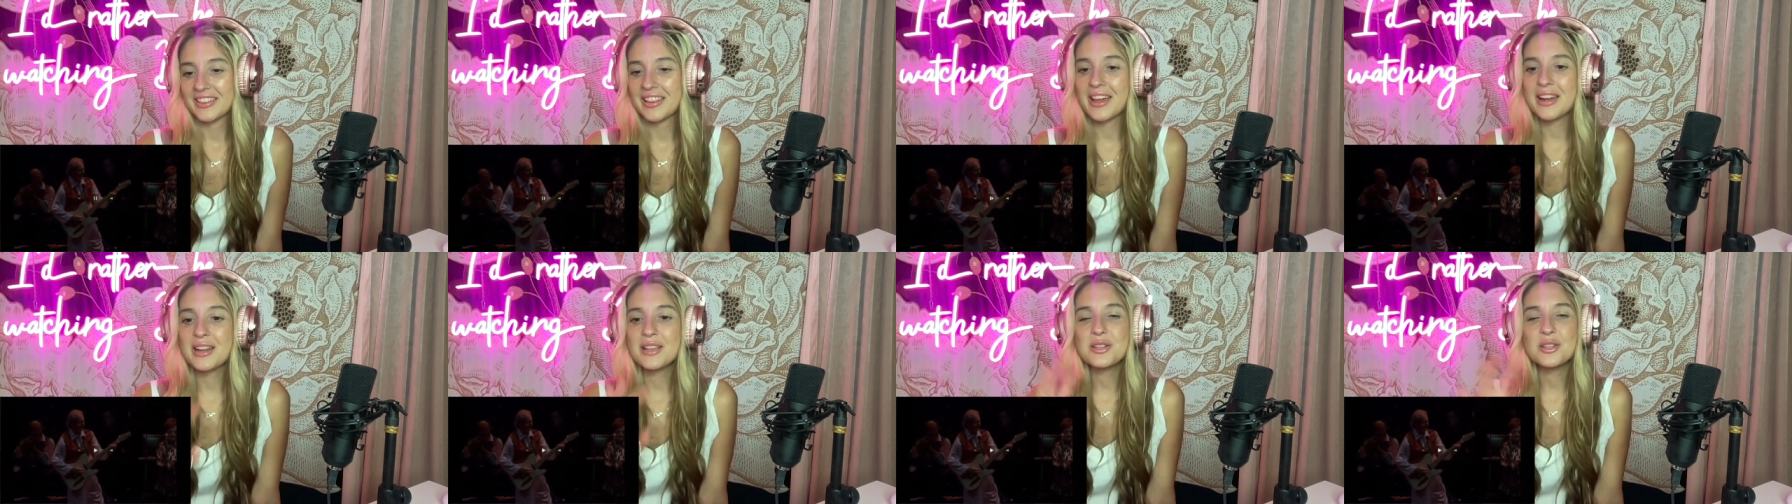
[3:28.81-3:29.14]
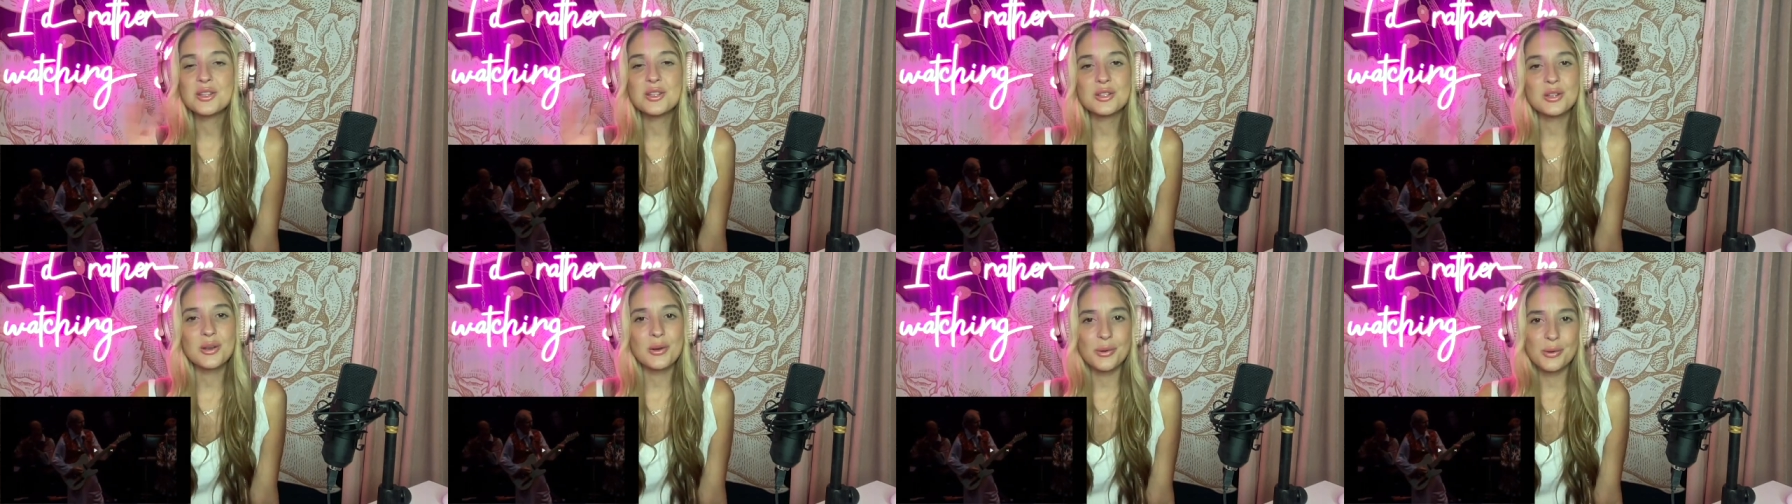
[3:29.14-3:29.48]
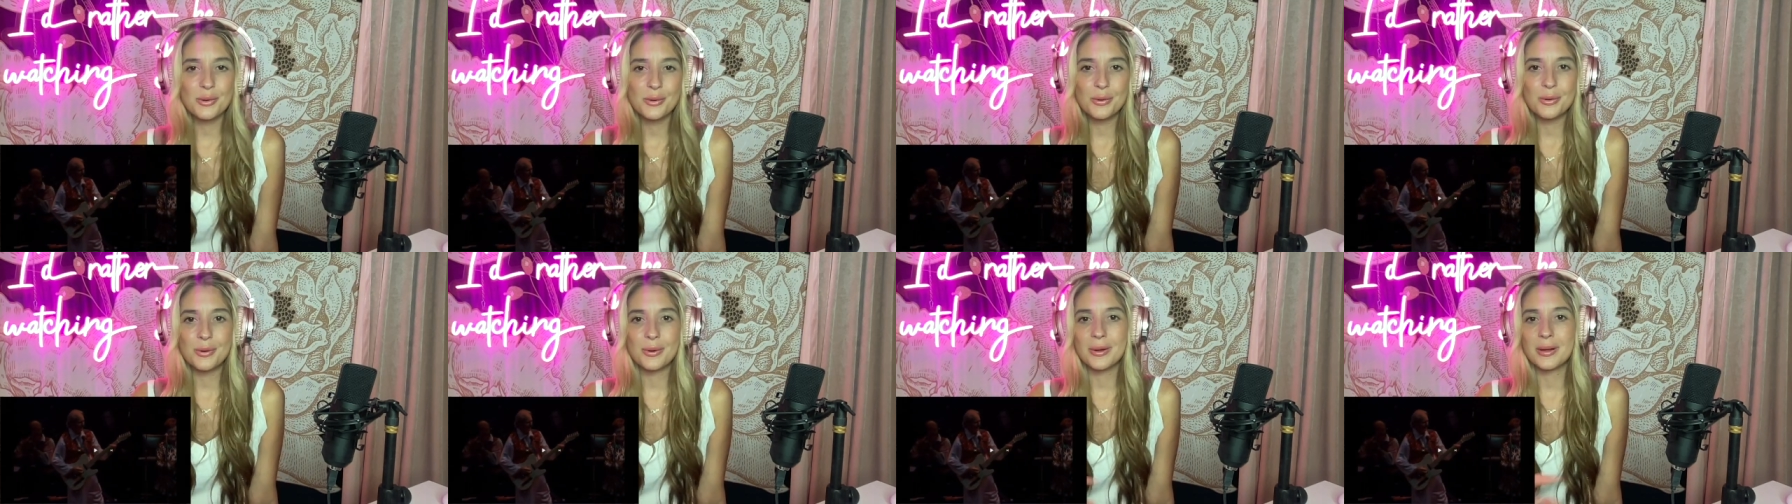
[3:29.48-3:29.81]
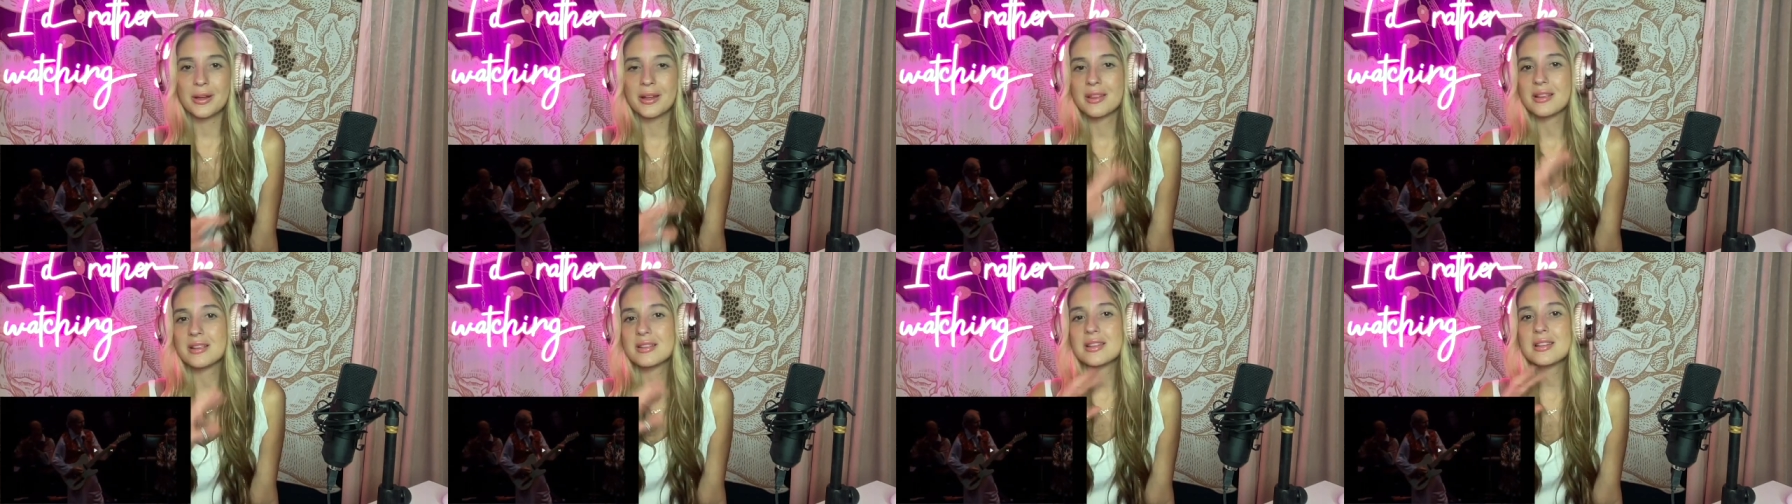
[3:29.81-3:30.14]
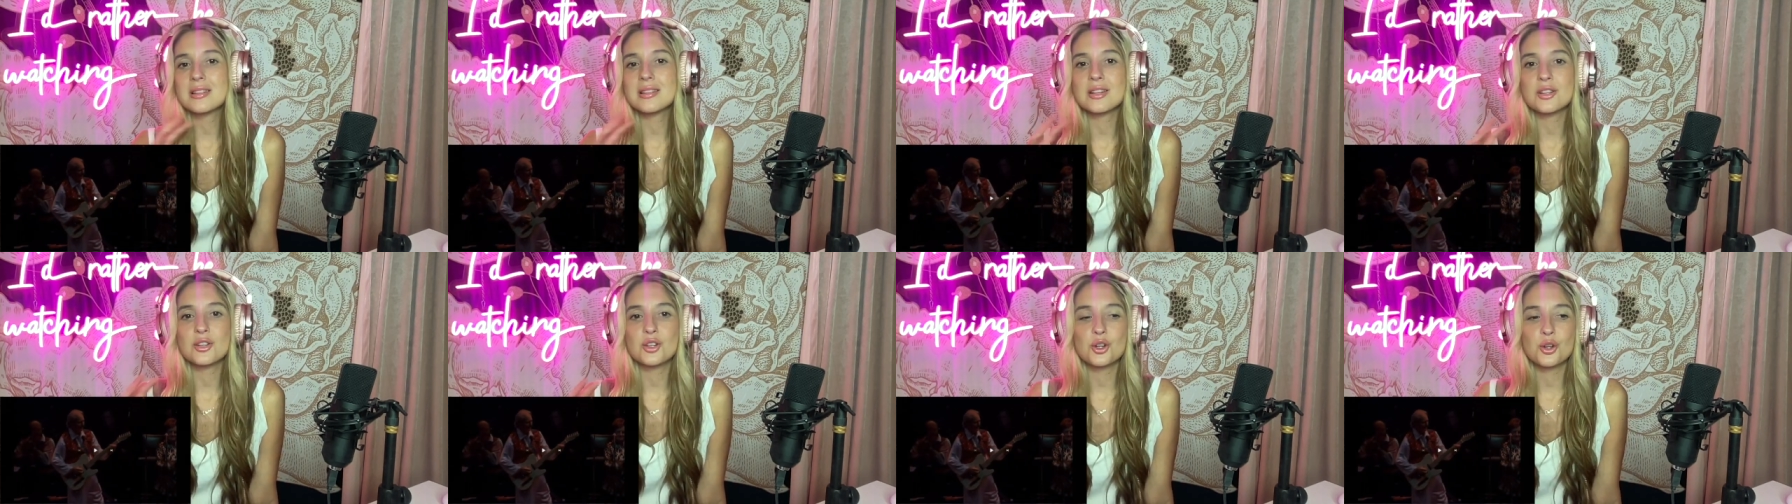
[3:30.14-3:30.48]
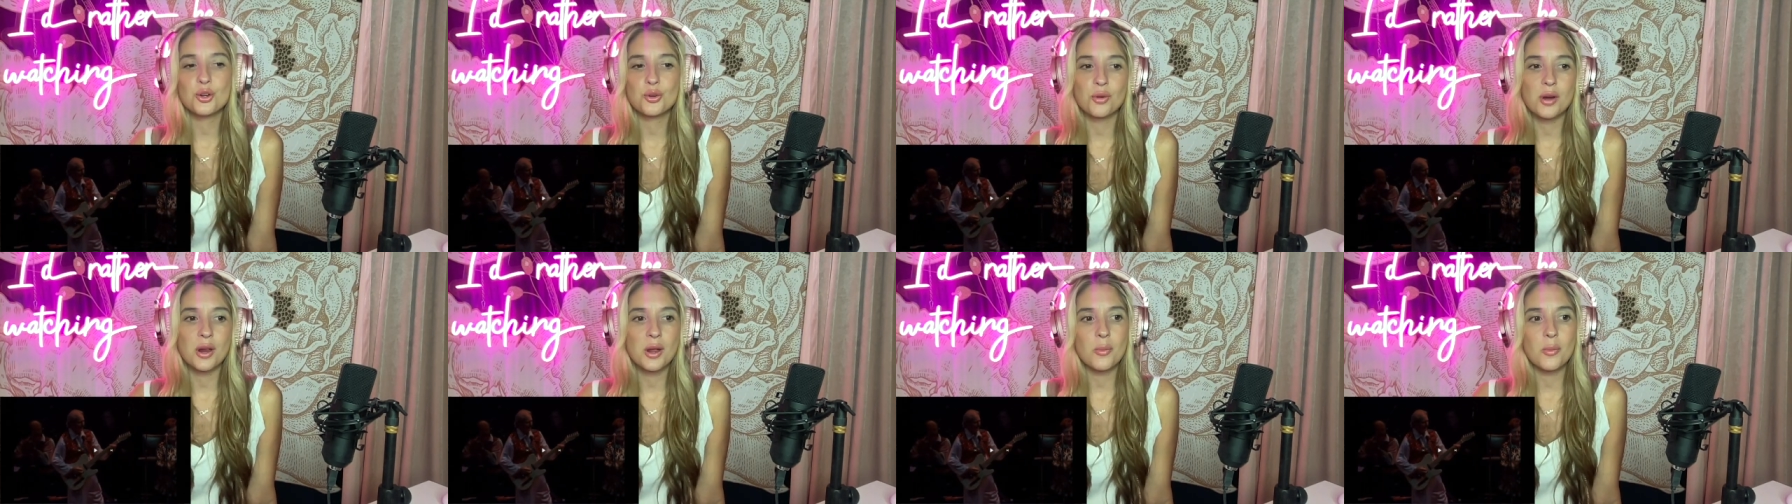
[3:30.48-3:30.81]
that is so cool. And this is such a
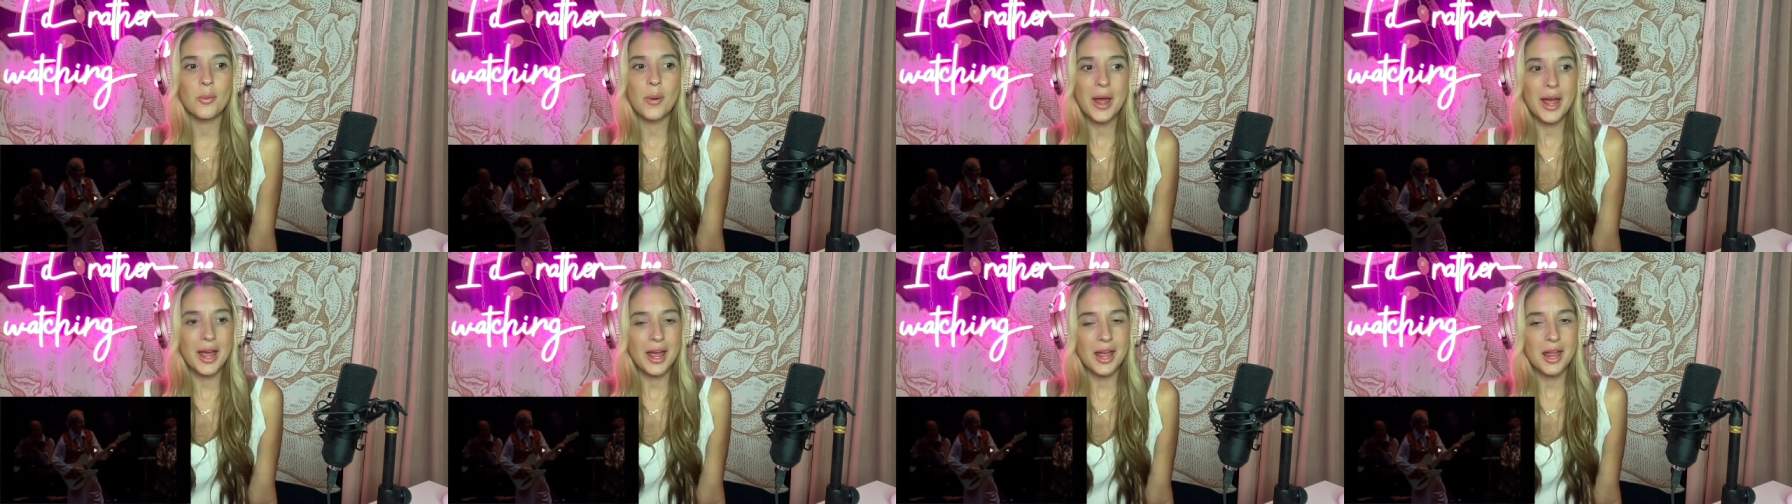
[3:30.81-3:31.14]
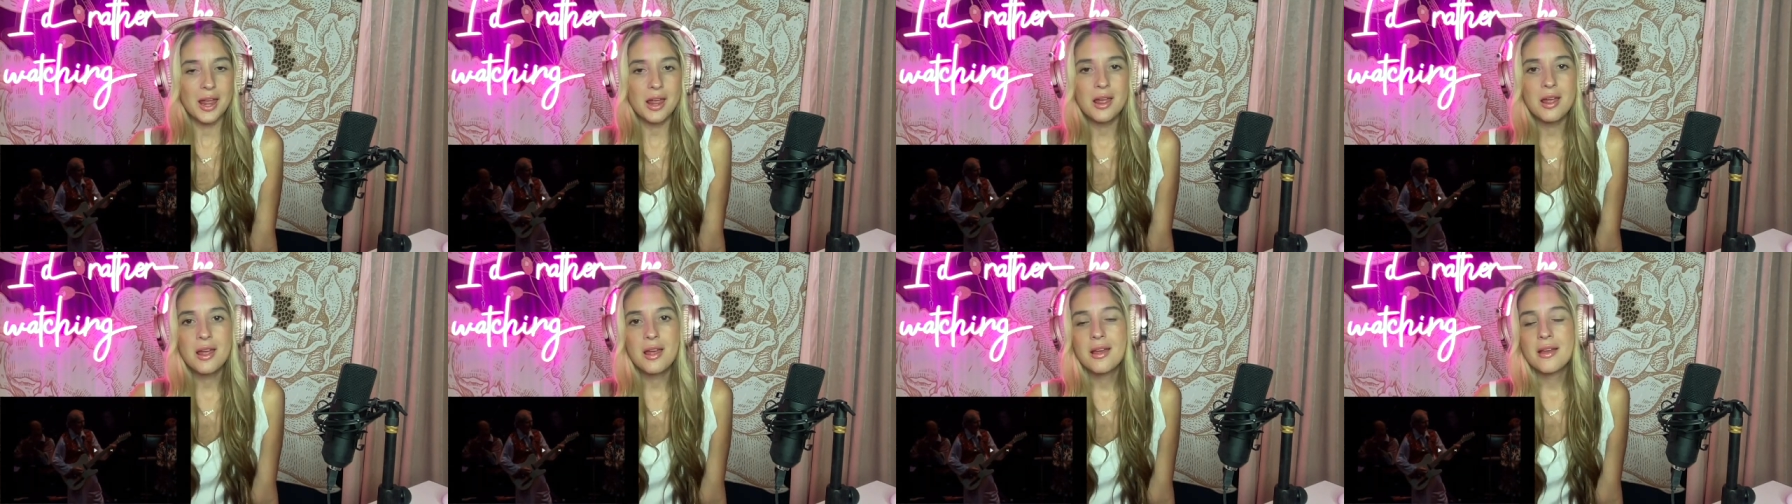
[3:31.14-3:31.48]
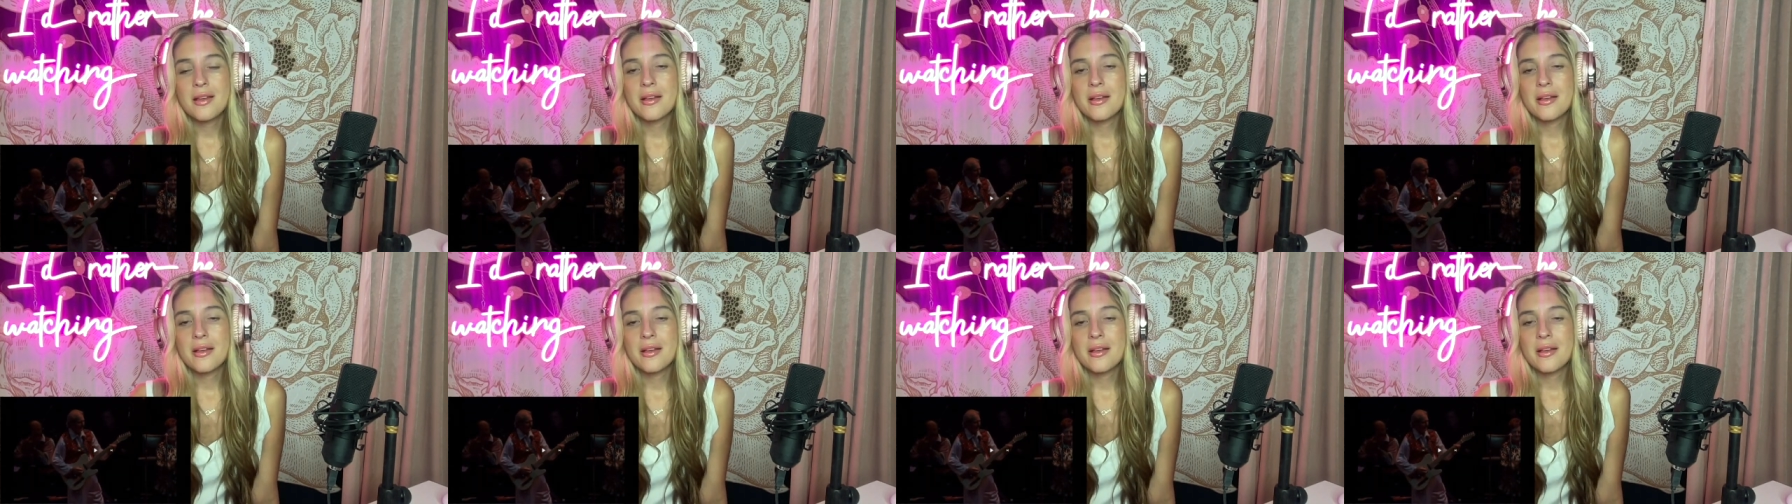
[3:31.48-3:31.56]
great way